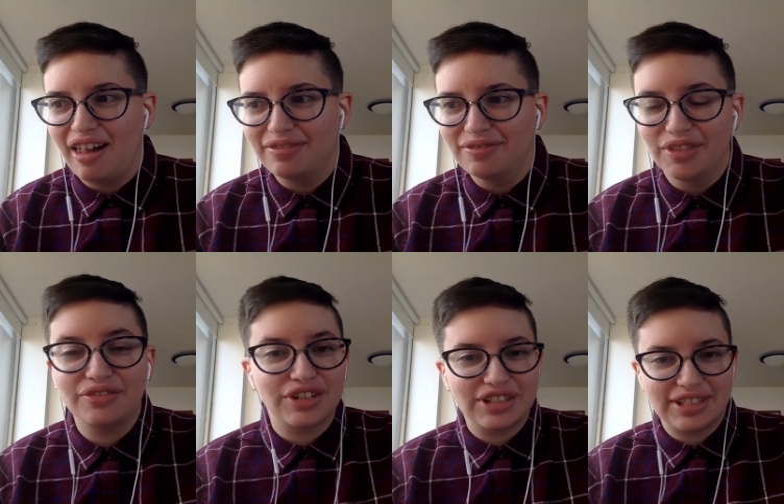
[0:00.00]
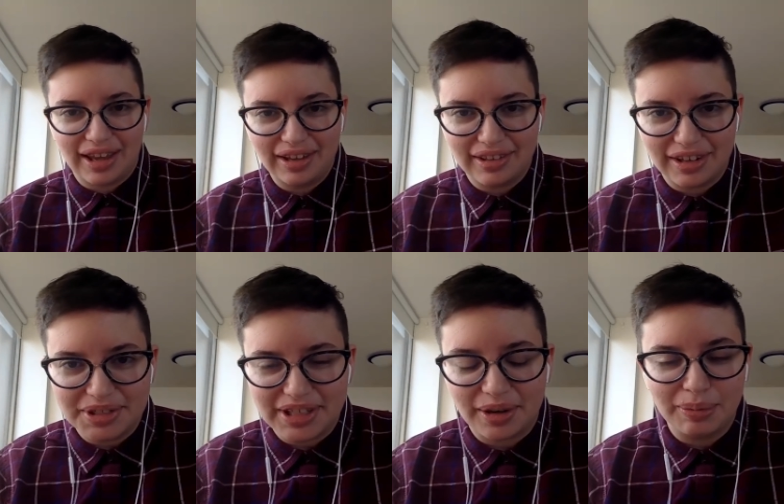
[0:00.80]
the first day
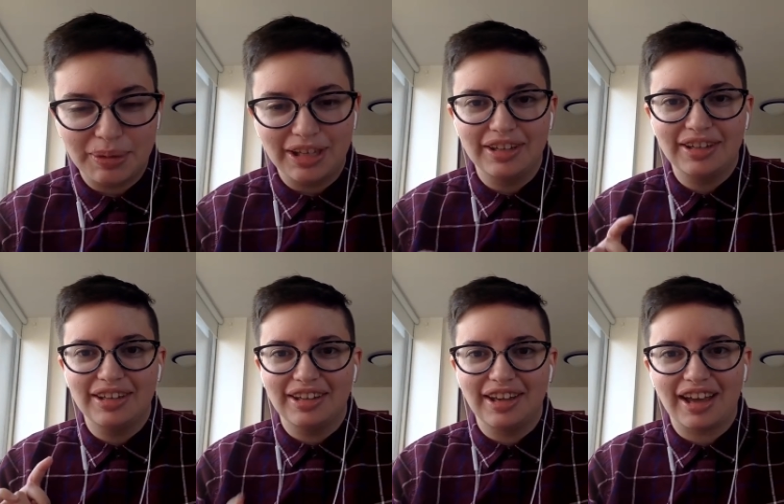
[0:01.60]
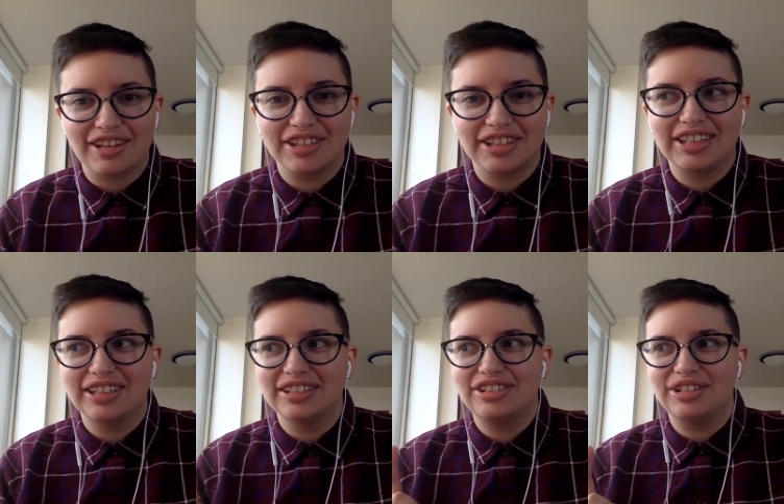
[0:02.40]
that I was at OP, he
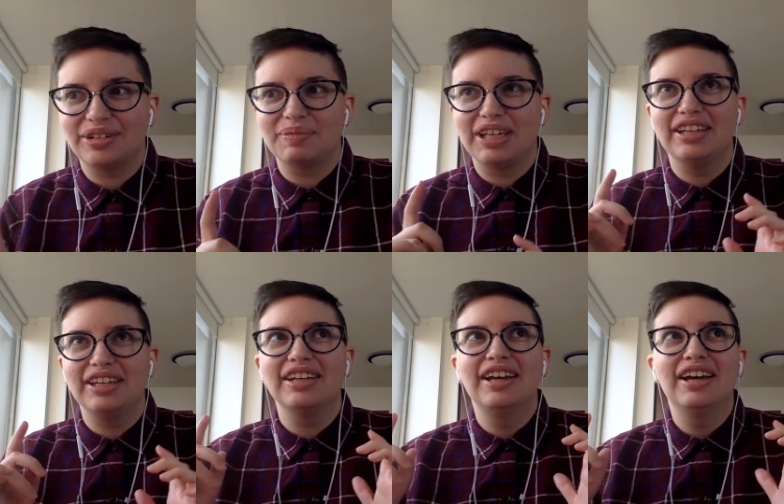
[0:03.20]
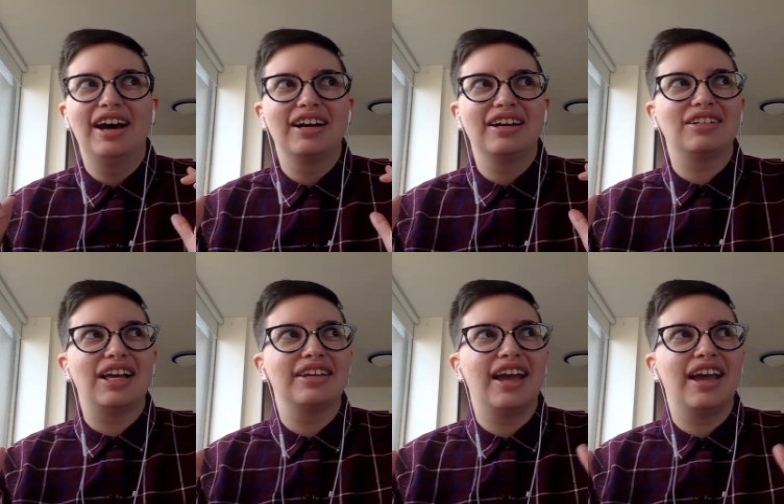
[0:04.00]
actually showed me
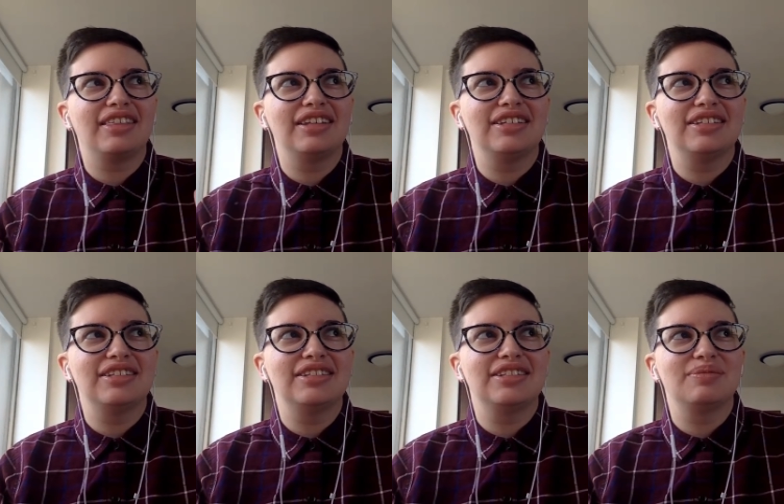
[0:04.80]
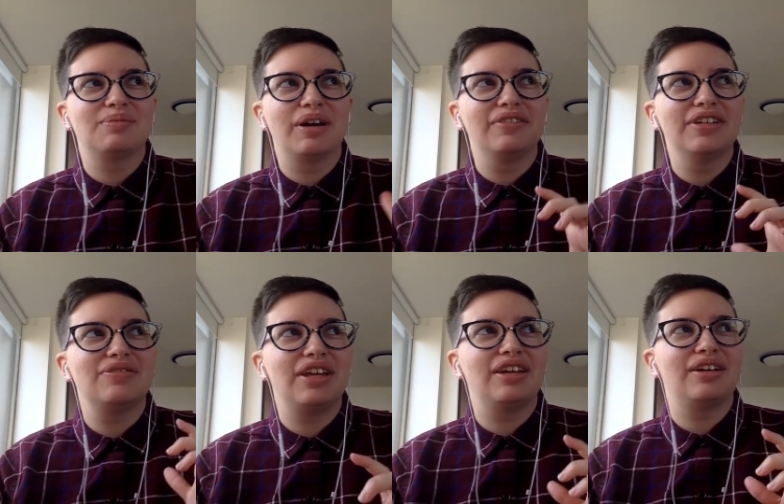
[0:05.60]
Glenn Cathy's one of
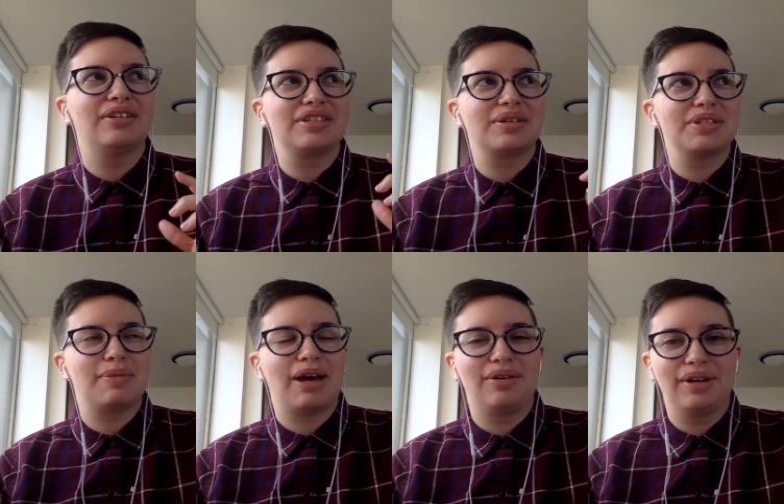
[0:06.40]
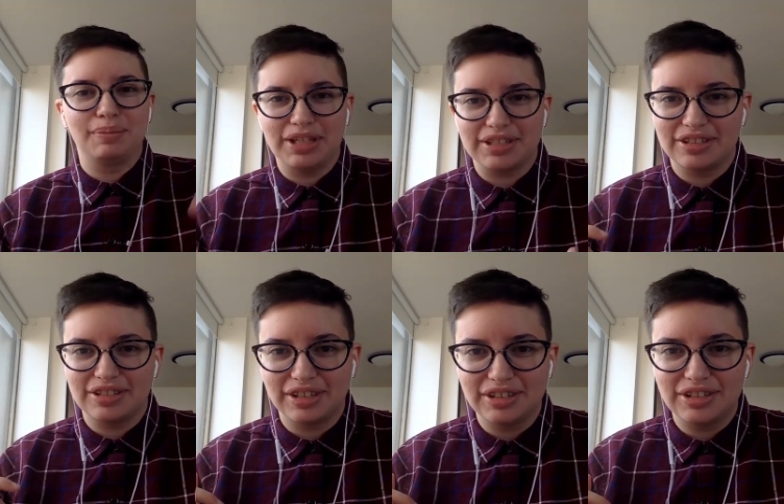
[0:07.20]
his videos that was about
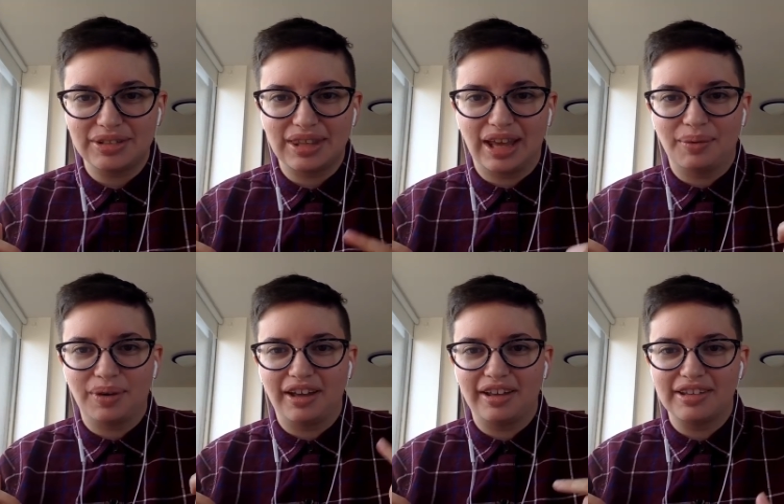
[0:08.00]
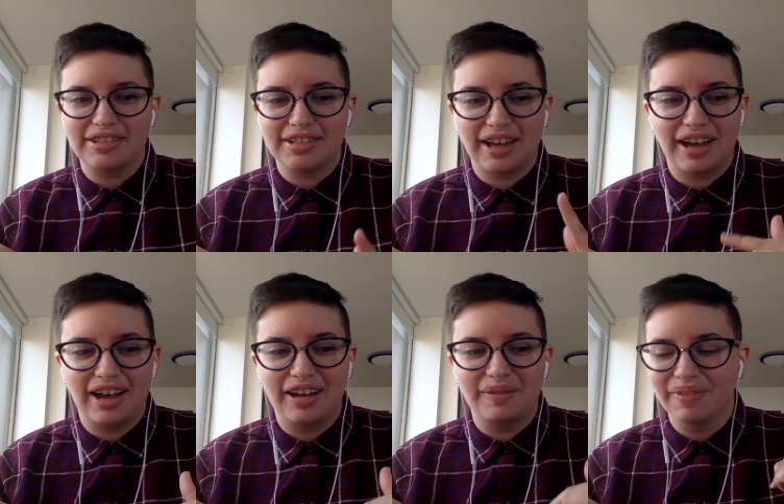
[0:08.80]
implicit search. That was,
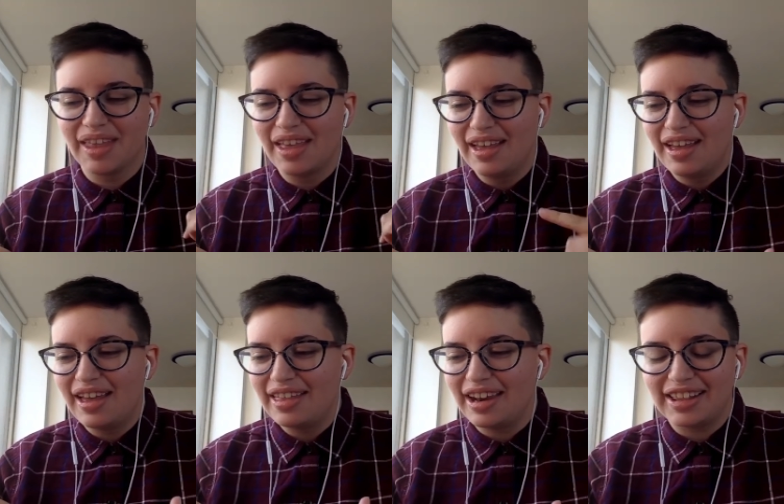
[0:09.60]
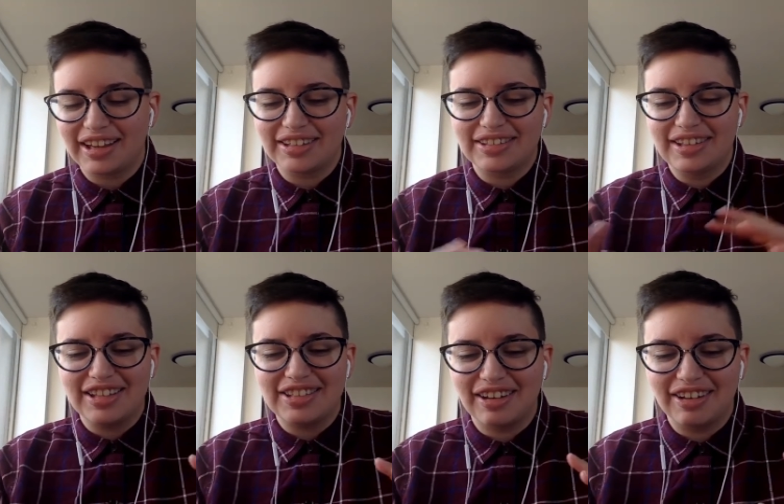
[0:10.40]
and I
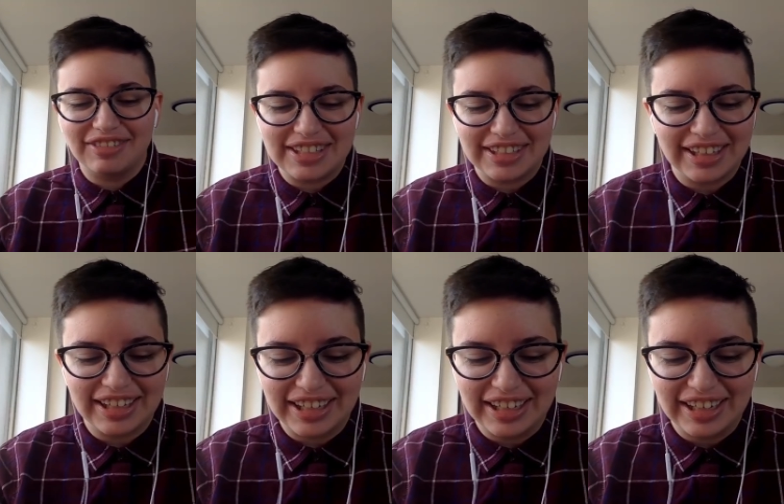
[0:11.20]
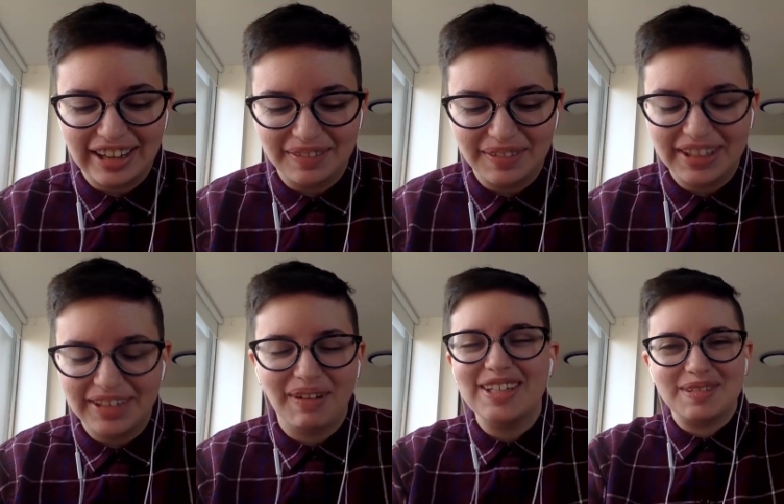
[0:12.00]
saw it recently. I
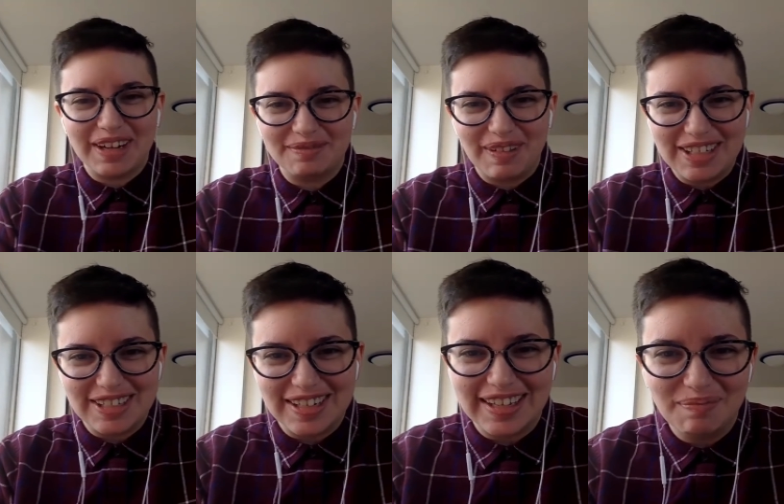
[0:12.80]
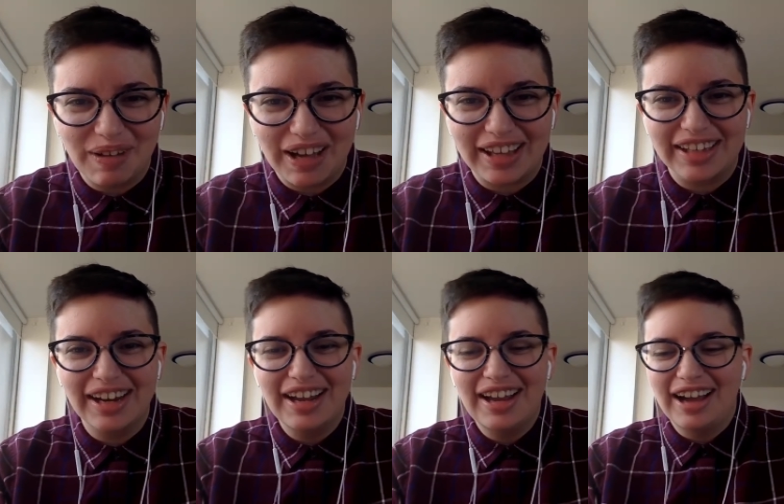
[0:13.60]
think Paisha might have mentioned it,
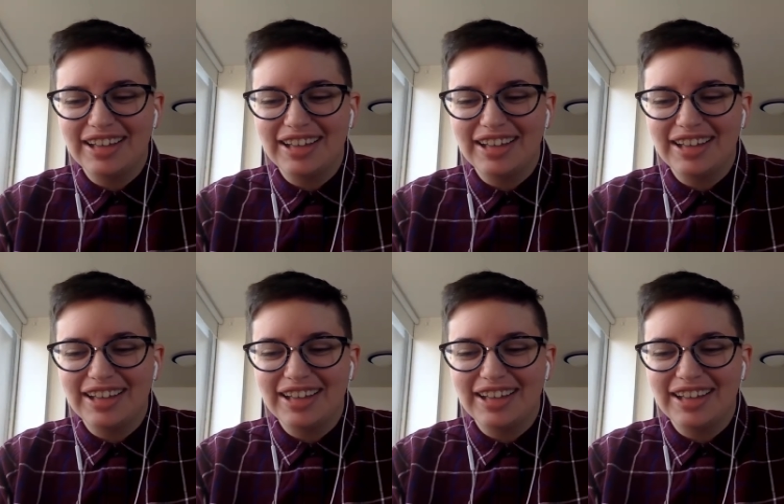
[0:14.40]
but